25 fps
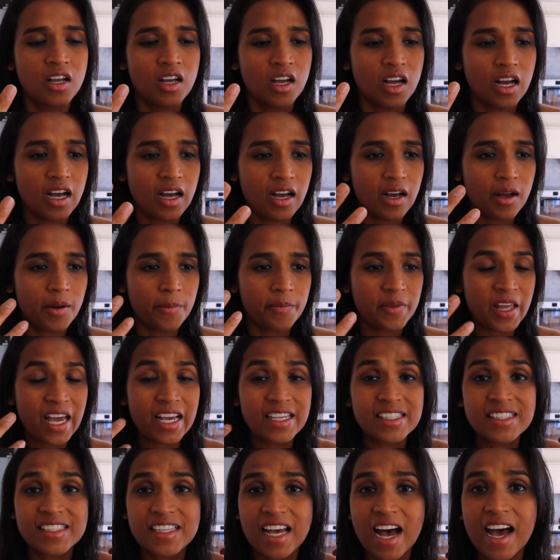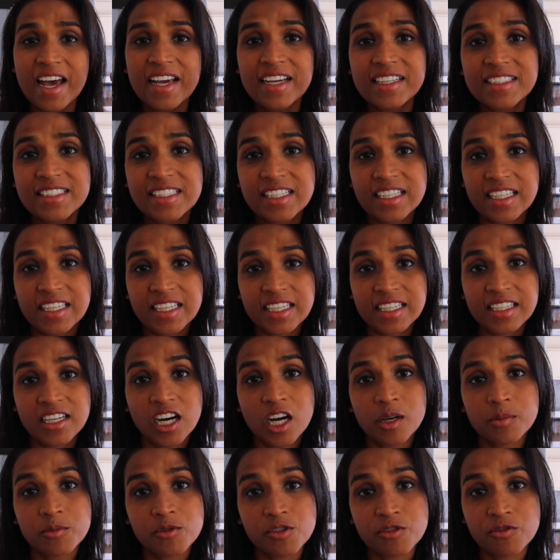anxiety
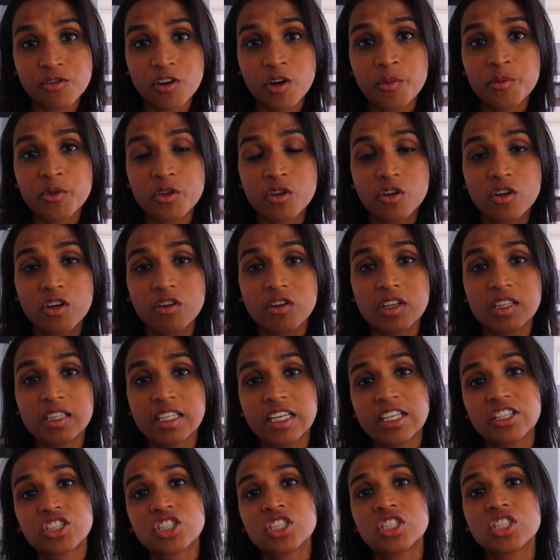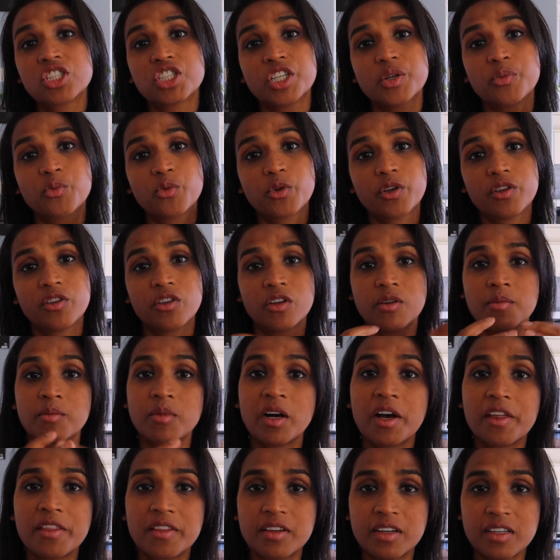comes from your relationship with your
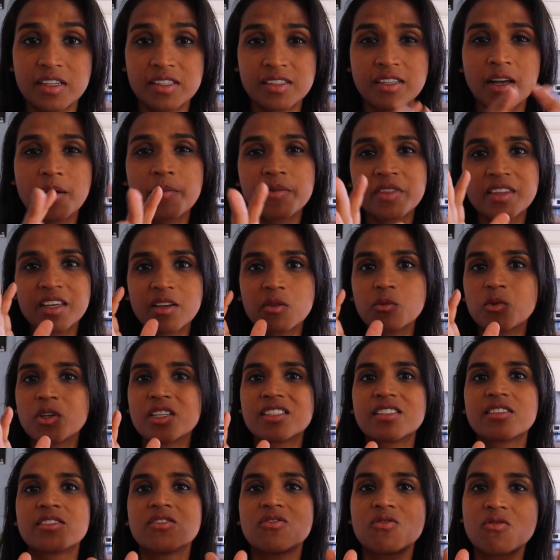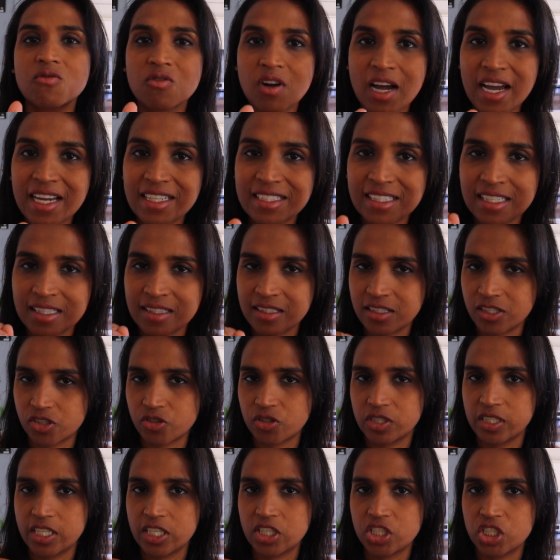mother. Something wasn't right in this
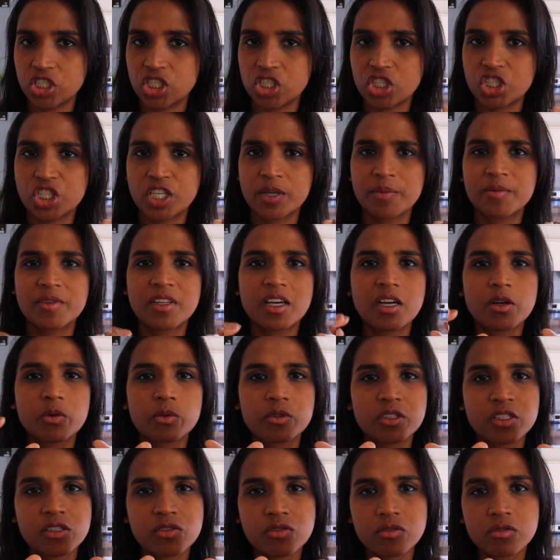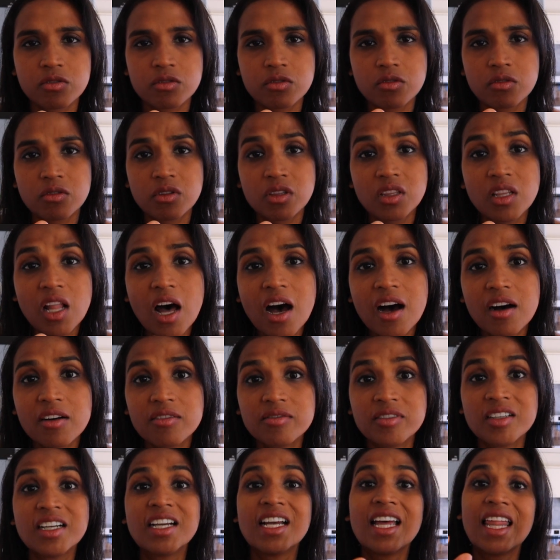relationship. There was
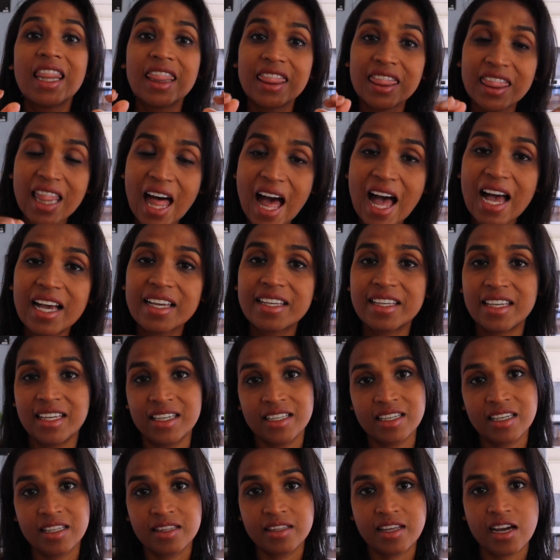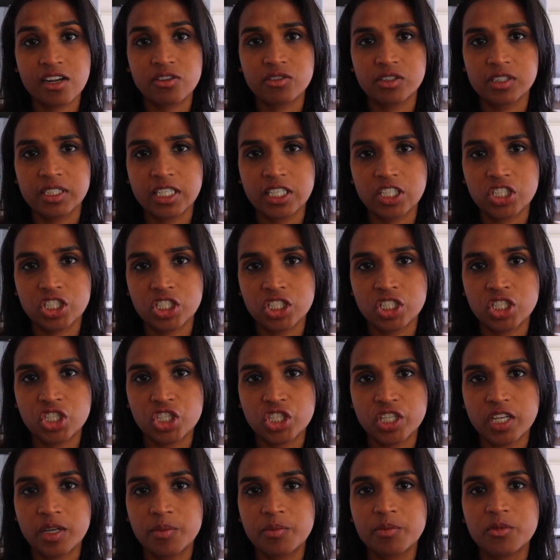love lacking in that
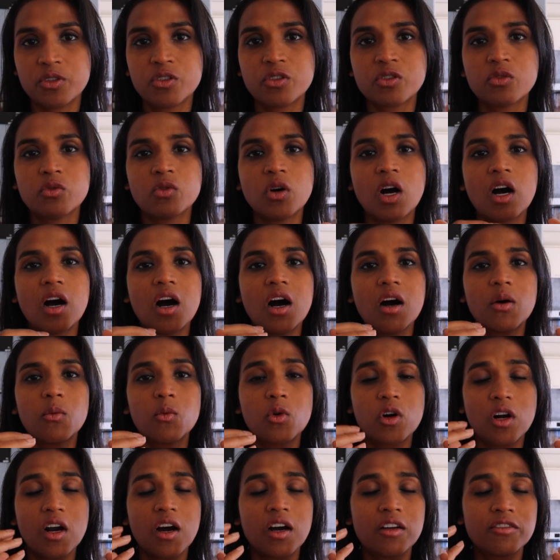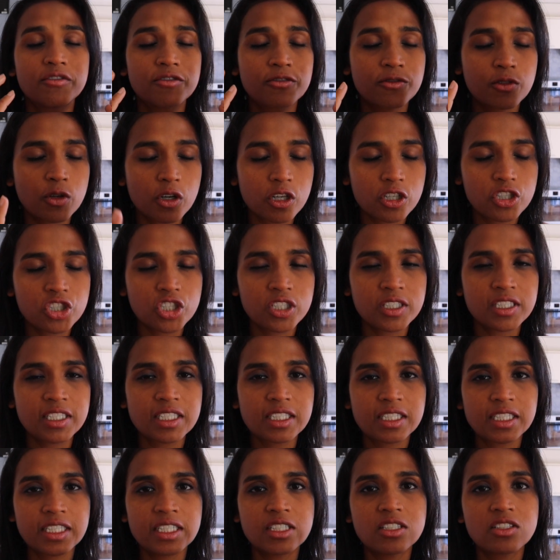relationship. You were
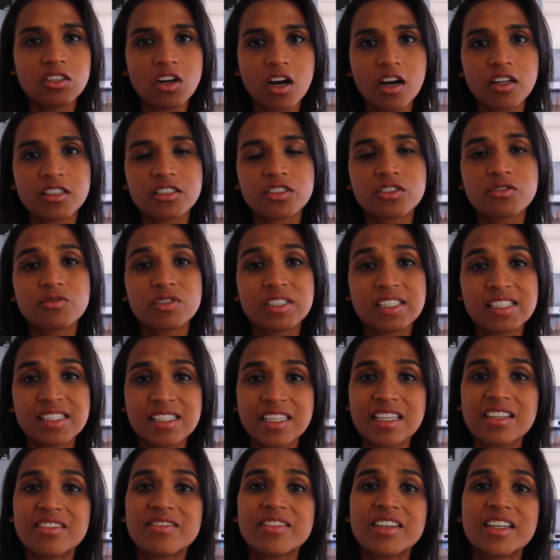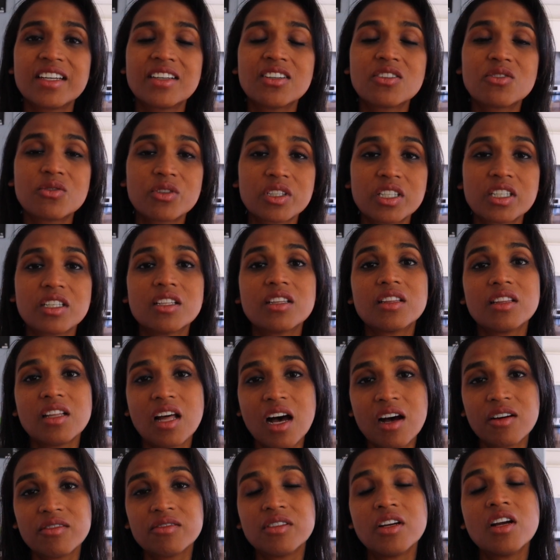unfortunately not receiving real
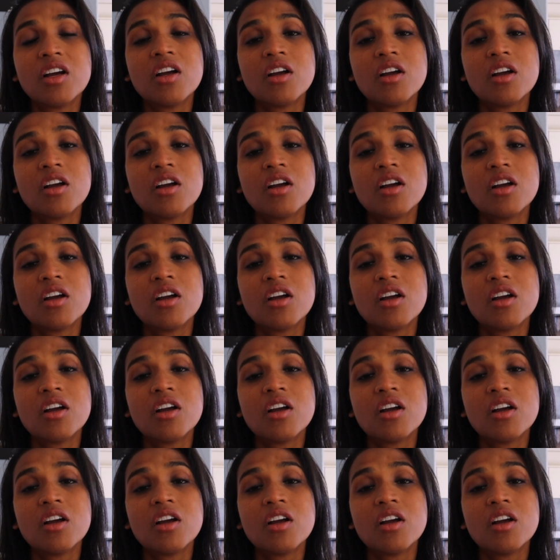love